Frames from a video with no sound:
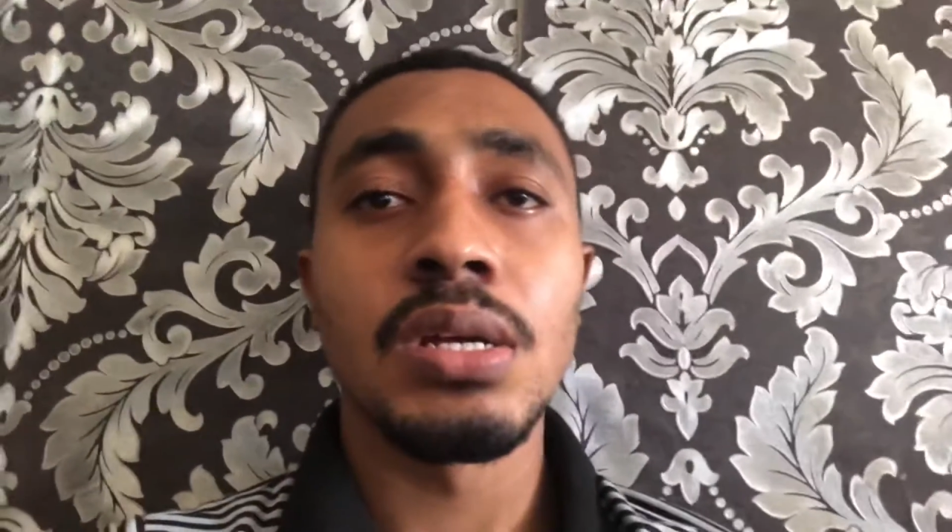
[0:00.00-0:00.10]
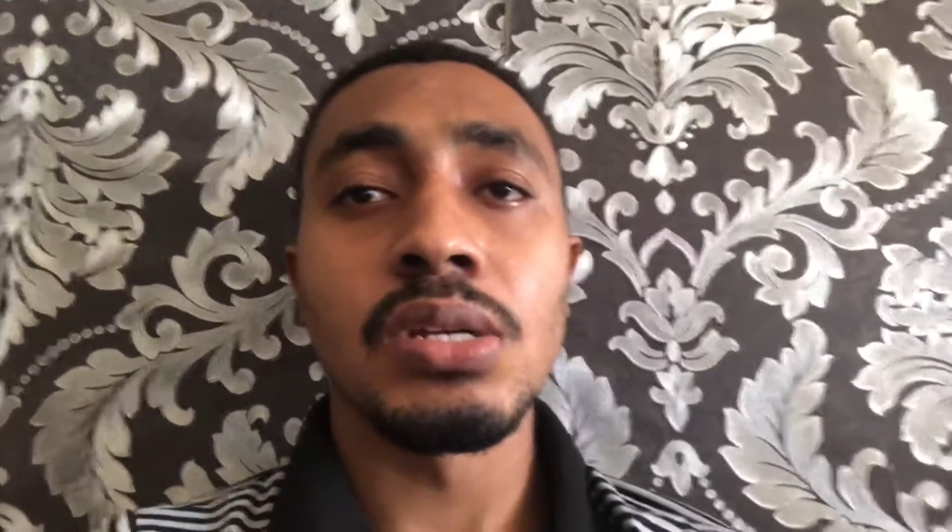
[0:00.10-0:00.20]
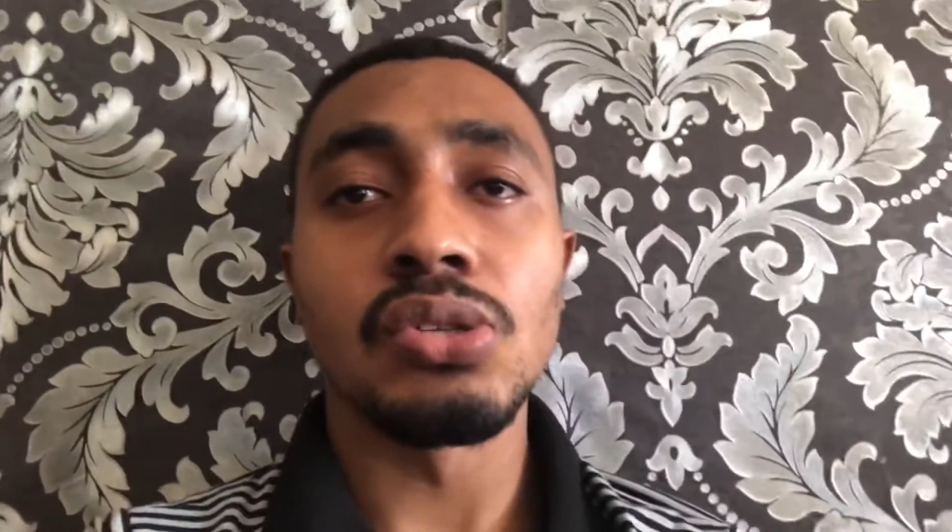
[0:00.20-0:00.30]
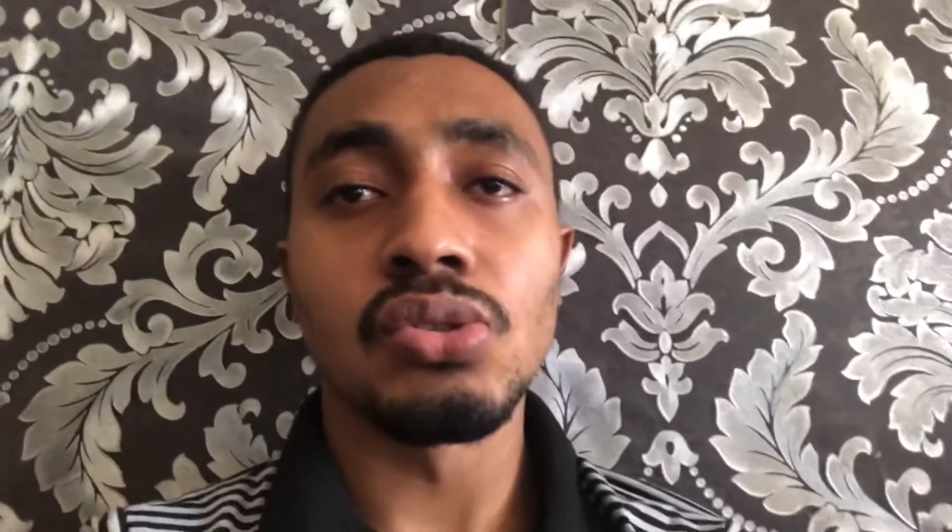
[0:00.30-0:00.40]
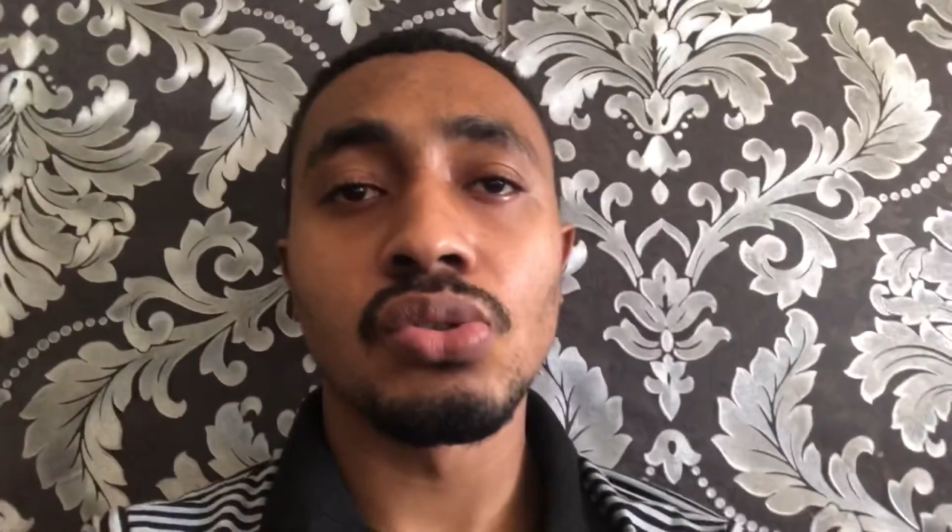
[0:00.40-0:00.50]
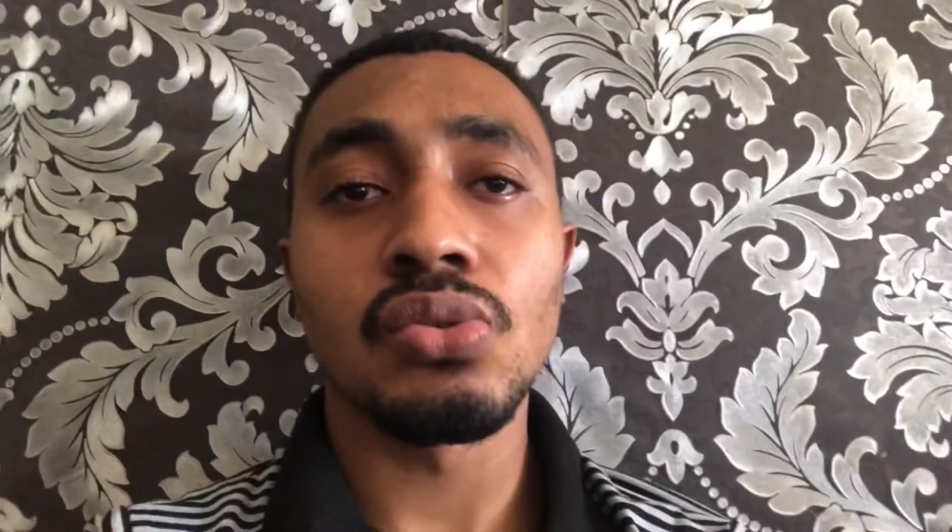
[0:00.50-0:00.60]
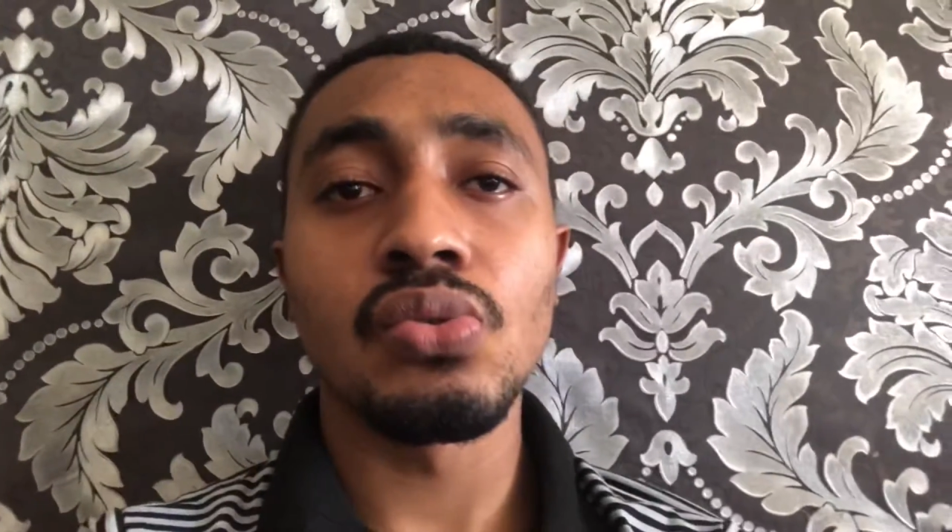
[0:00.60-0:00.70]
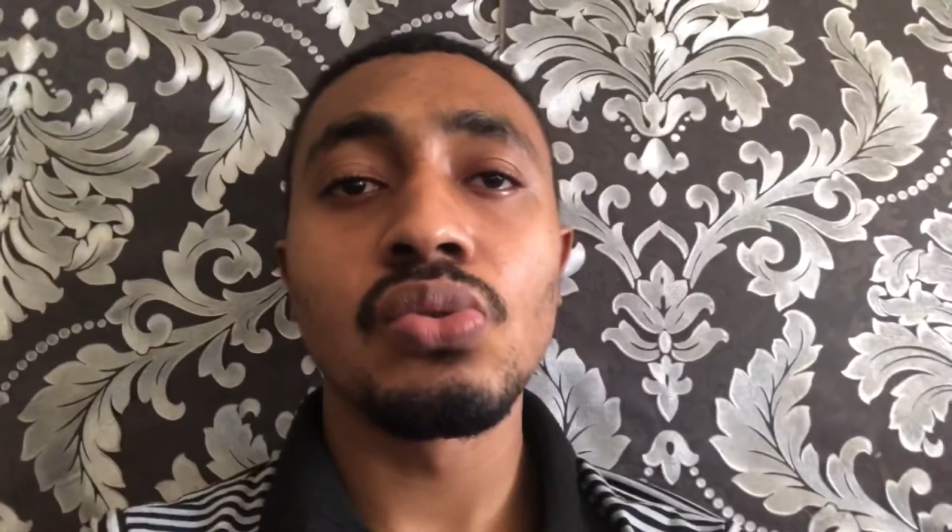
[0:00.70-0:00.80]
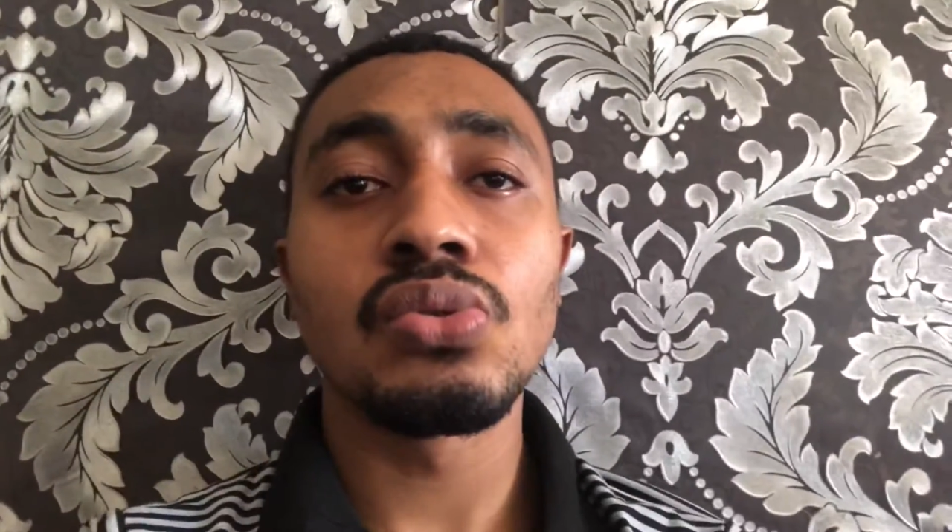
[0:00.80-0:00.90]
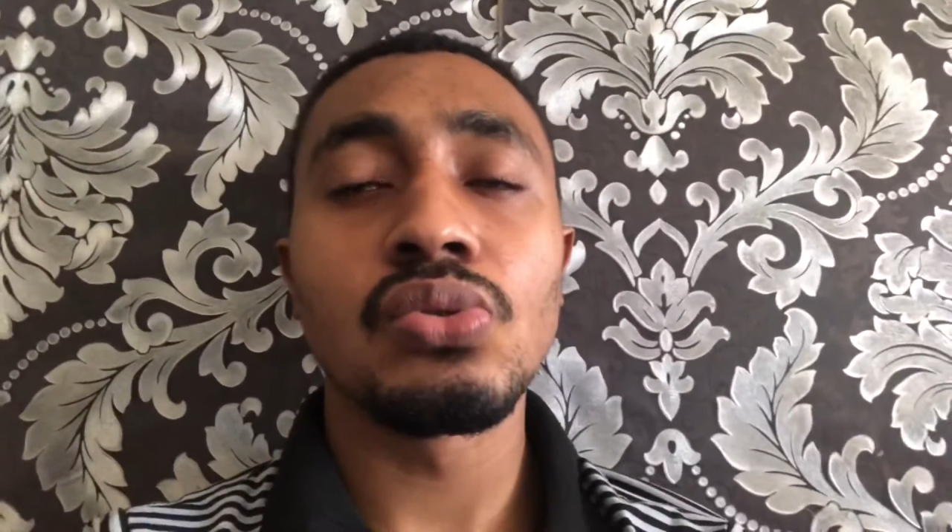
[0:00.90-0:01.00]
it's
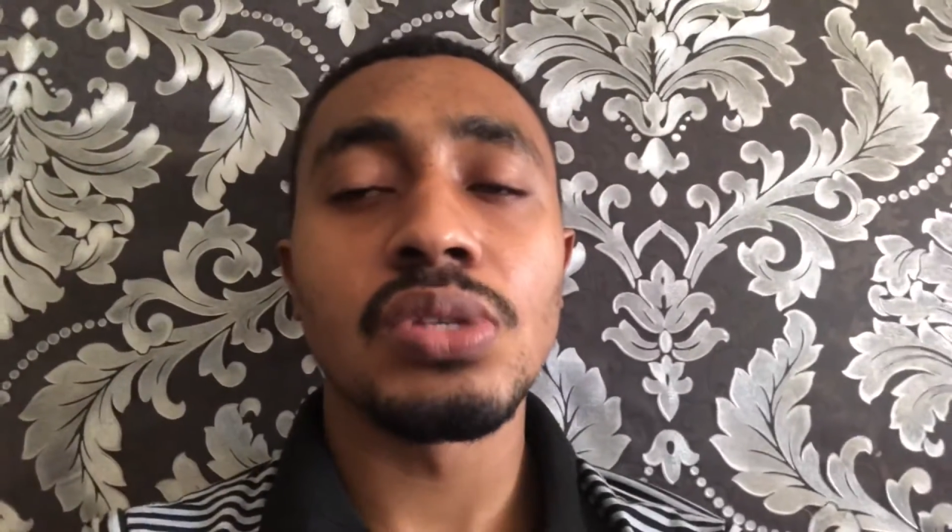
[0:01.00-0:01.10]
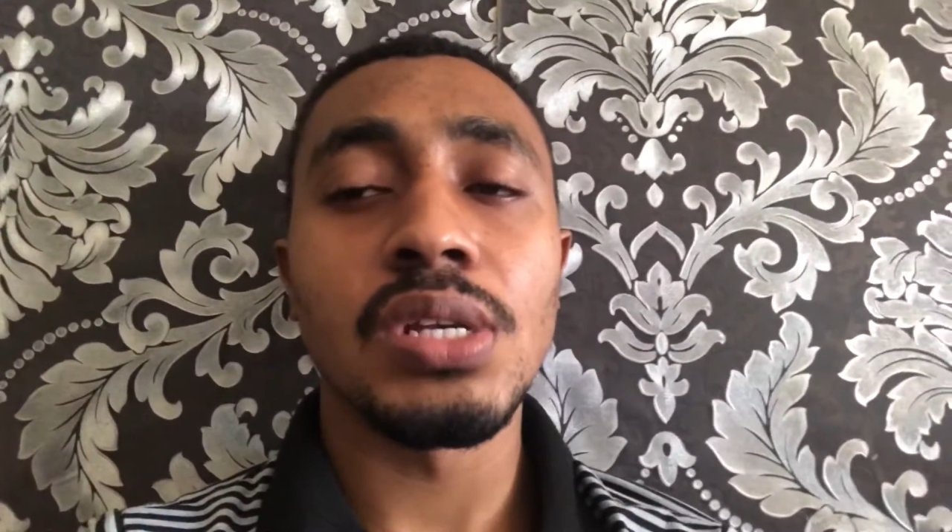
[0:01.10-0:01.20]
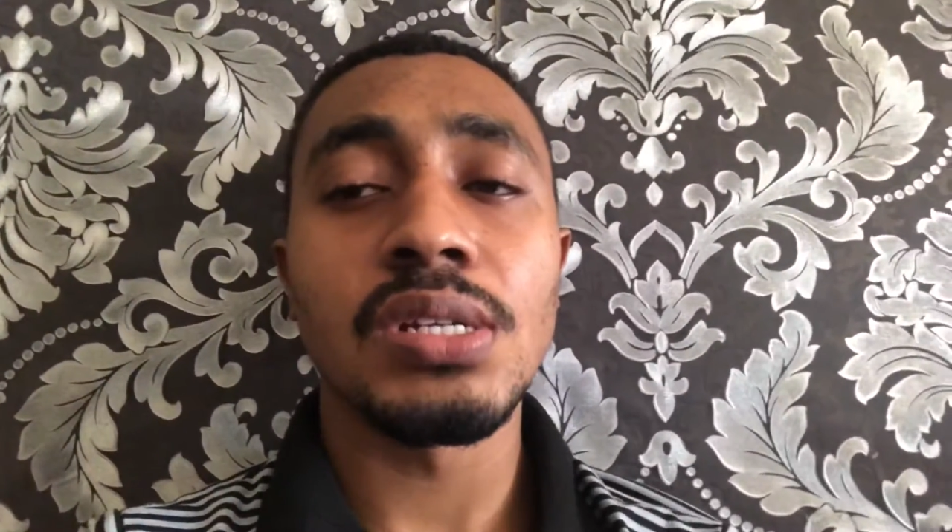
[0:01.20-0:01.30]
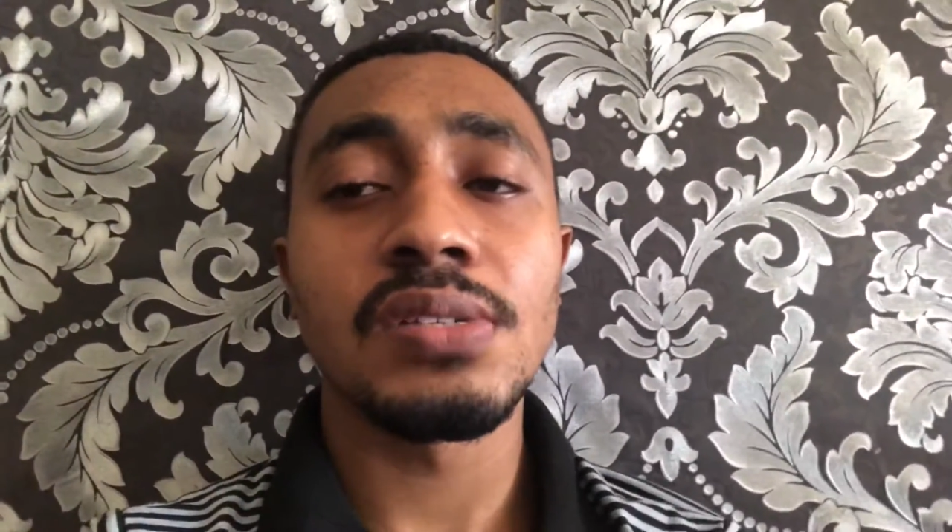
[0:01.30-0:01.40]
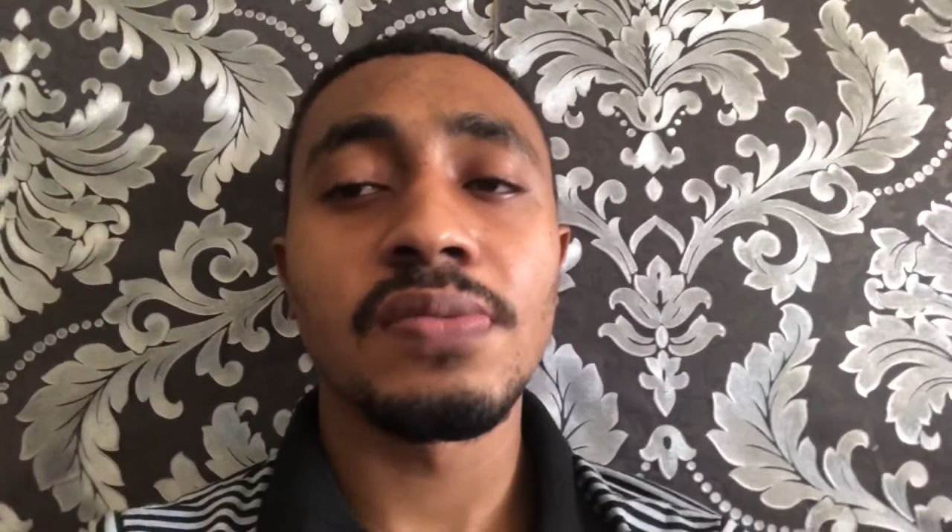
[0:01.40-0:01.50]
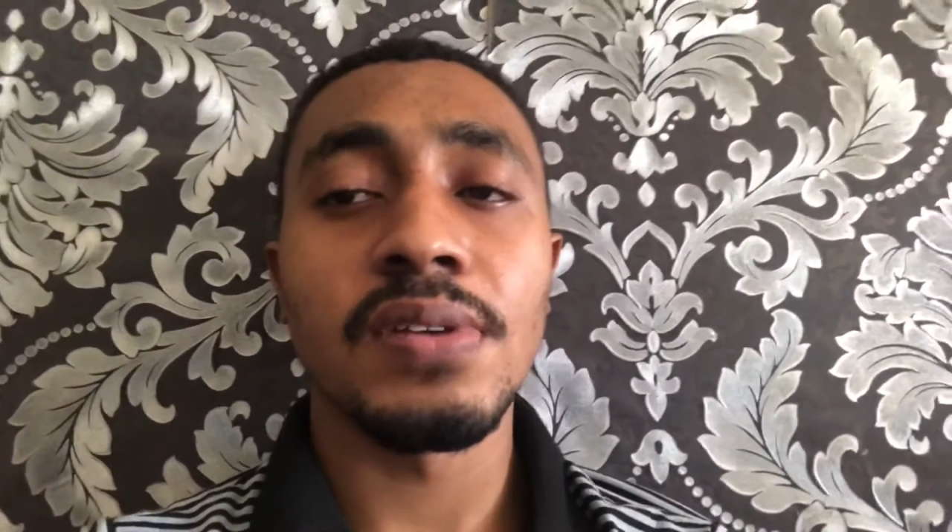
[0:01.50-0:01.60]
good to satisfy